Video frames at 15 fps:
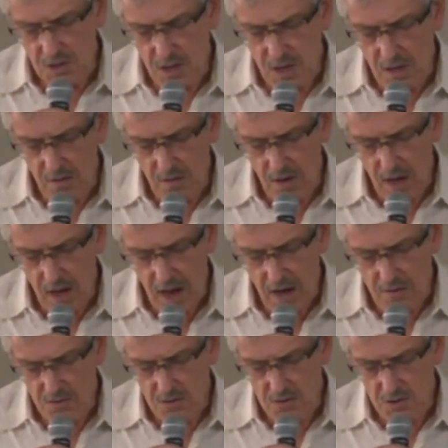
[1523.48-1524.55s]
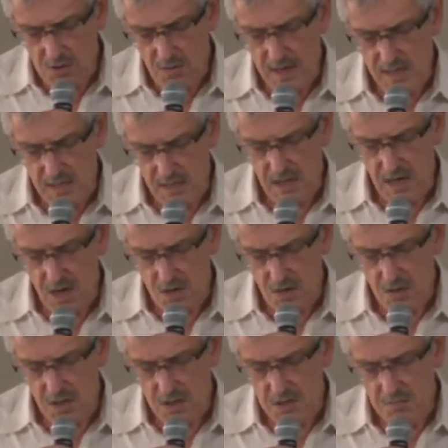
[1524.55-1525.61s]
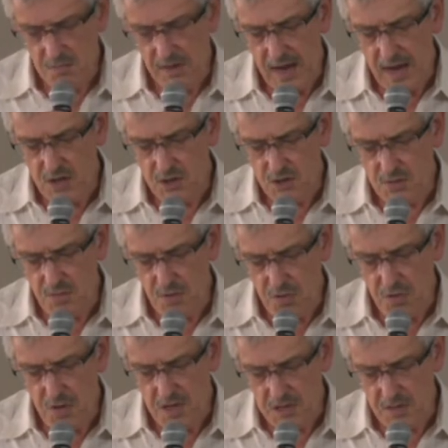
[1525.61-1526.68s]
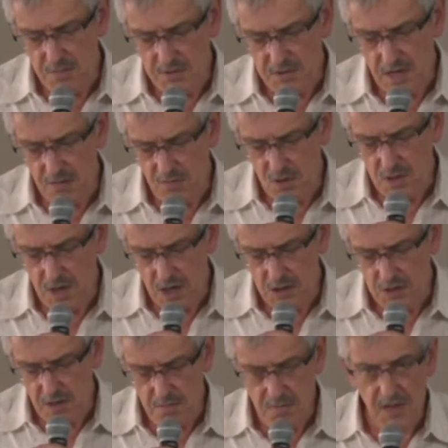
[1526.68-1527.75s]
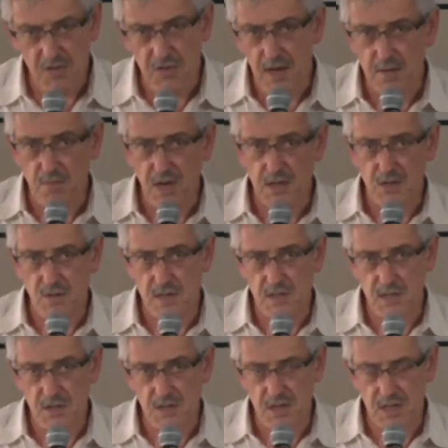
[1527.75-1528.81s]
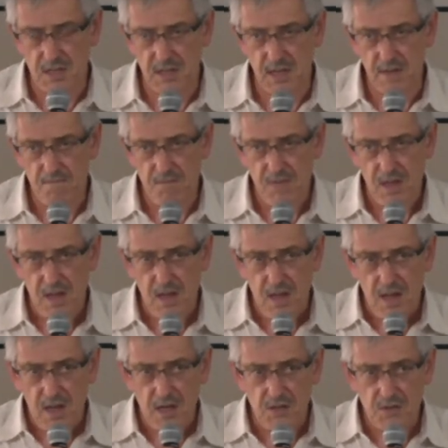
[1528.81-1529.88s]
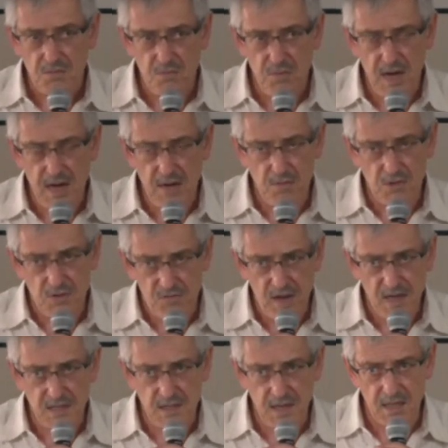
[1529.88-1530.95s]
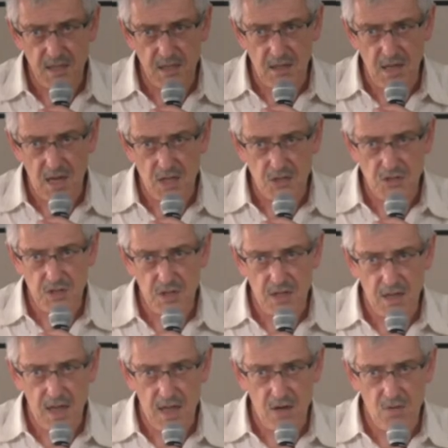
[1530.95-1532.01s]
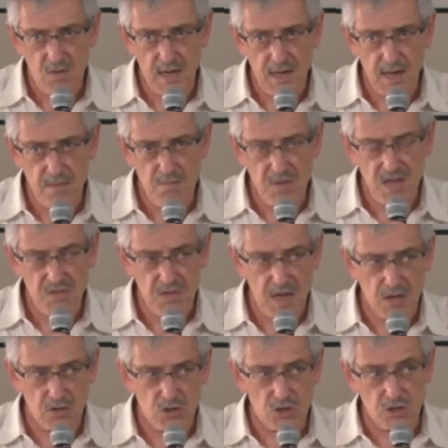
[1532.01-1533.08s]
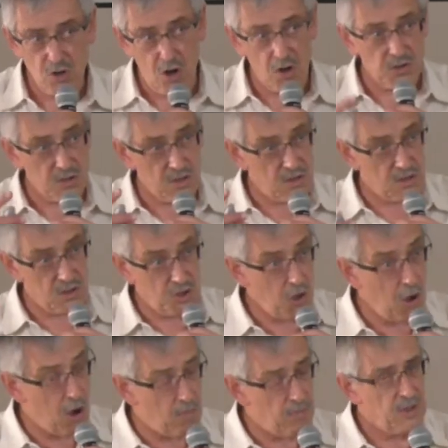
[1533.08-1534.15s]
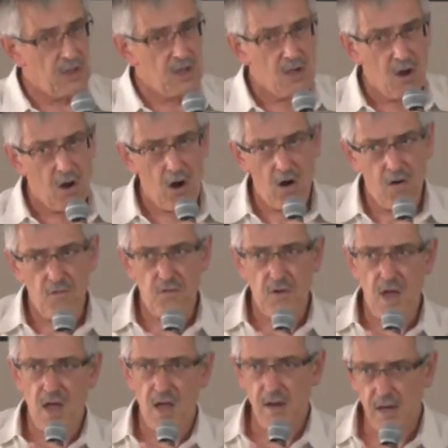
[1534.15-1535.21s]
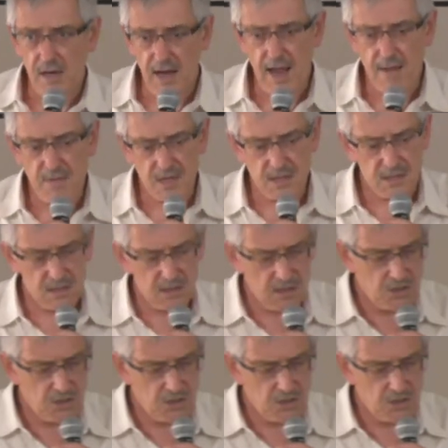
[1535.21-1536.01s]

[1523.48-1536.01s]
120 countries pledged to a 30% reduction in methane by 2030. It really was fascinating last year how quickly methane shot to the top of climate